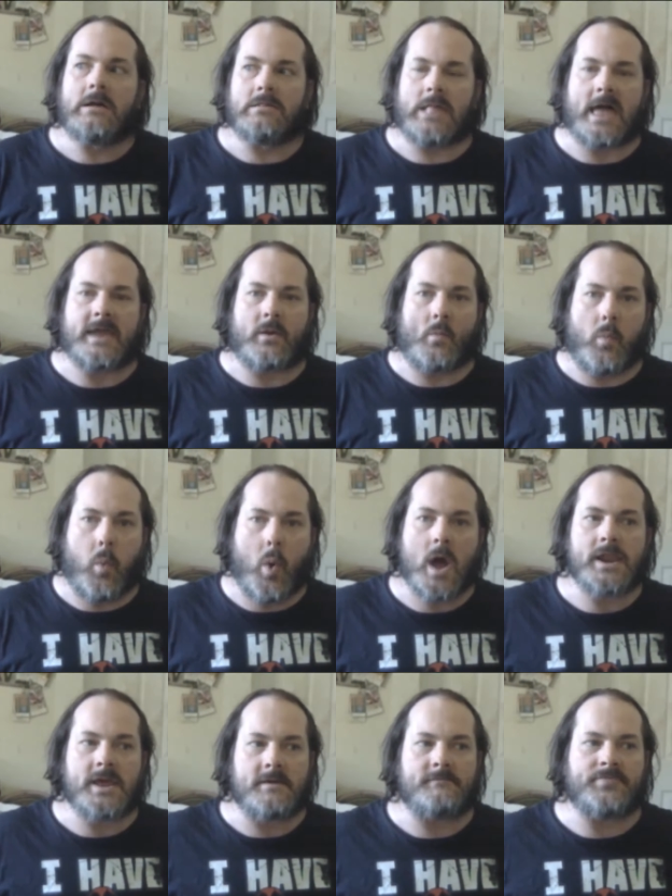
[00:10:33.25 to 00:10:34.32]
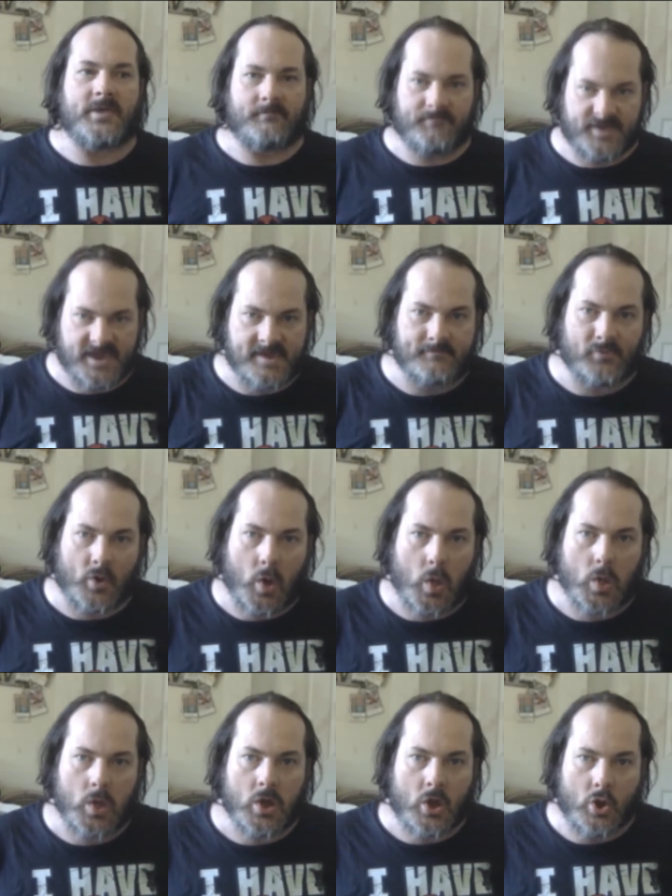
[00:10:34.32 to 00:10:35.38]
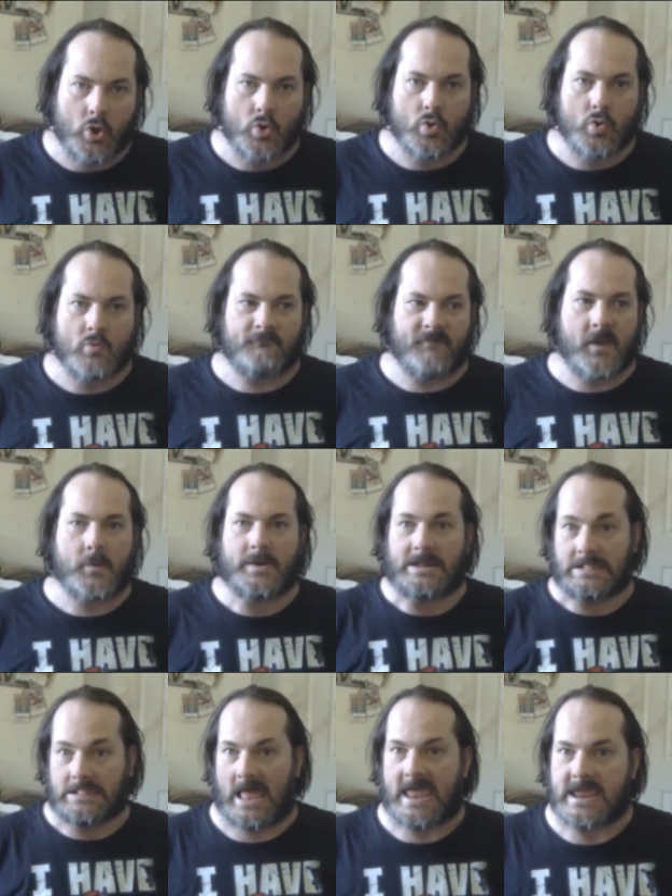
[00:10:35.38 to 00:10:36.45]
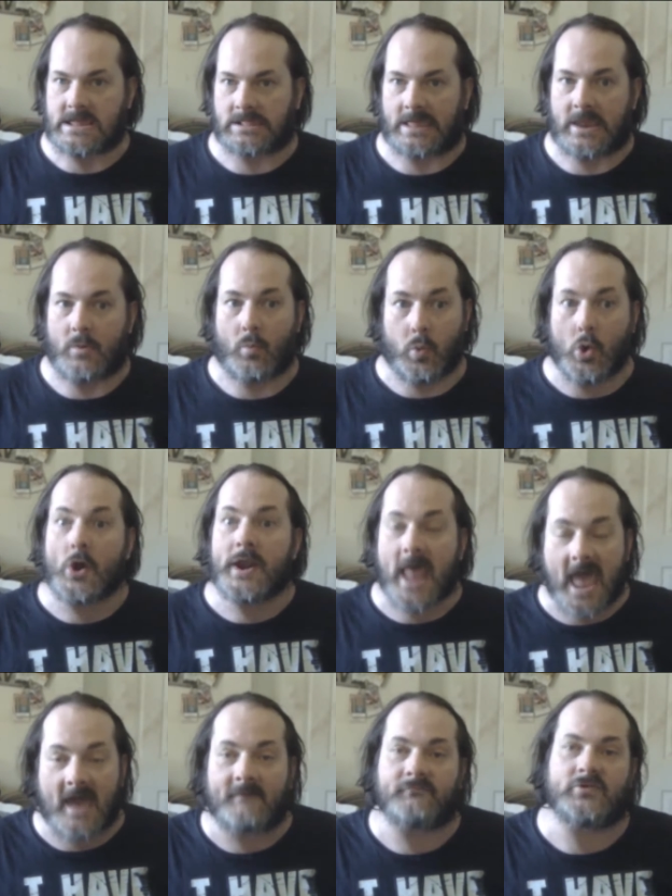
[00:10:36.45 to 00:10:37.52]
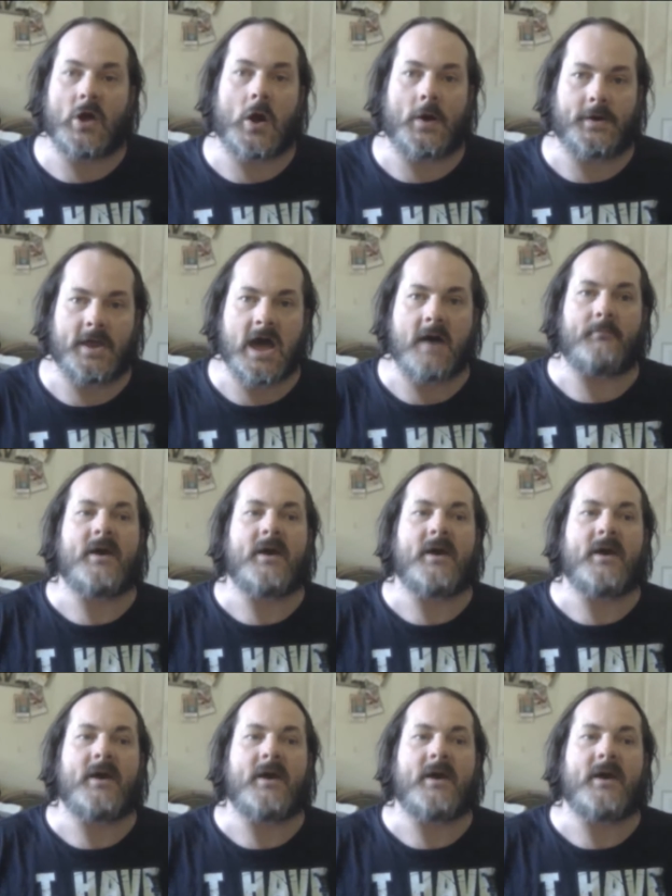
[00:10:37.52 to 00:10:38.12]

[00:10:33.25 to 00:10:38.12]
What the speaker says: like one of the people who very likely would have gone up